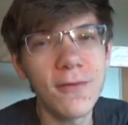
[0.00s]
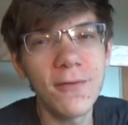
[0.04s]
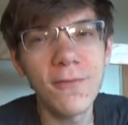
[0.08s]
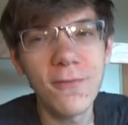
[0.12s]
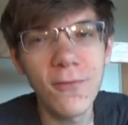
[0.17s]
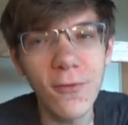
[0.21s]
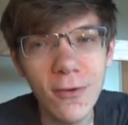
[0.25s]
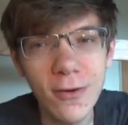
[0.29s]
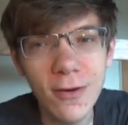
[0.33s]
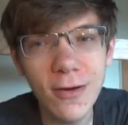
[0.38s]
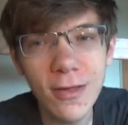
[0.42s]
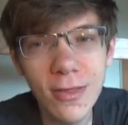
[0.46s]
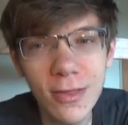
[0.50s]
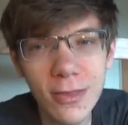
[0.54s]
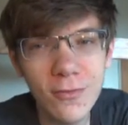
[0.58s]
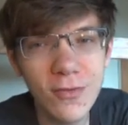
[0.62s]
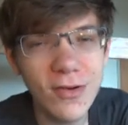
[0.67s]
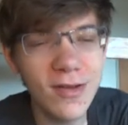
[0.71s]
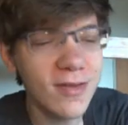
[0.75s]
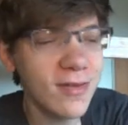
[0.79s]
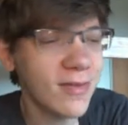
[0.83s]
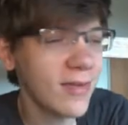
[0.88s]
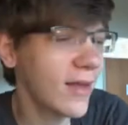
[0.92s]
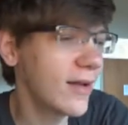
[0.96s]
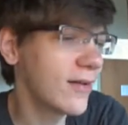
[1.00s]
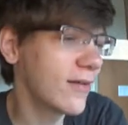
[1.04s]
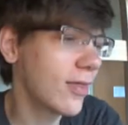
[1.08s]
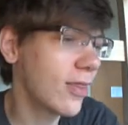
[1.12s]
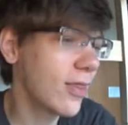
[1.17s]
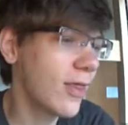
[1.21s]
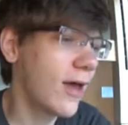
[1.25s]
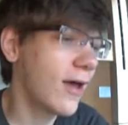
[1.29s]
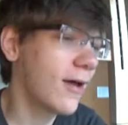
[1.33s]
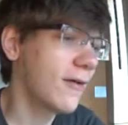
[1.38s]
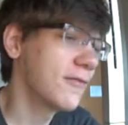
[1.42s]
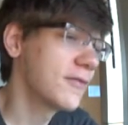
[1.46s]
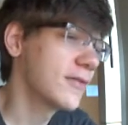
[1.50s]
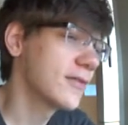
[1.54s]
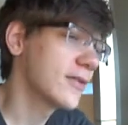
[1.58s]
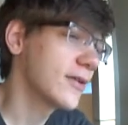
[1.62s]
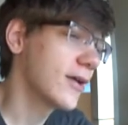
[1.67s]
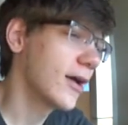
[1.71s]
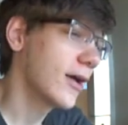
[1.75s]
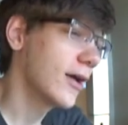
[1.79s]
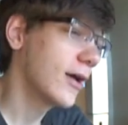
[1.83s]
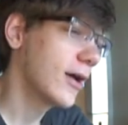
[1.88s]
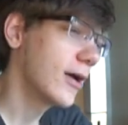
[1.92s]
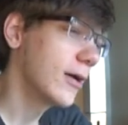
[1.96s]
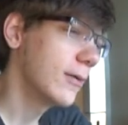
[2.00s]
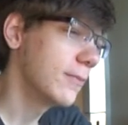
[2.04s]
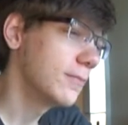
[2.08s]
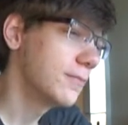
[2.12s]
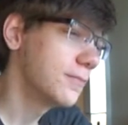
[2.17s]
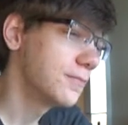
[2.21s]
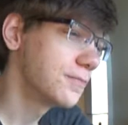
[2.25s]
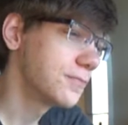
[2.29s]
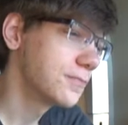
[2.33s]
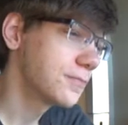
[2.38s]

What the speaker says: 43-cent theft. And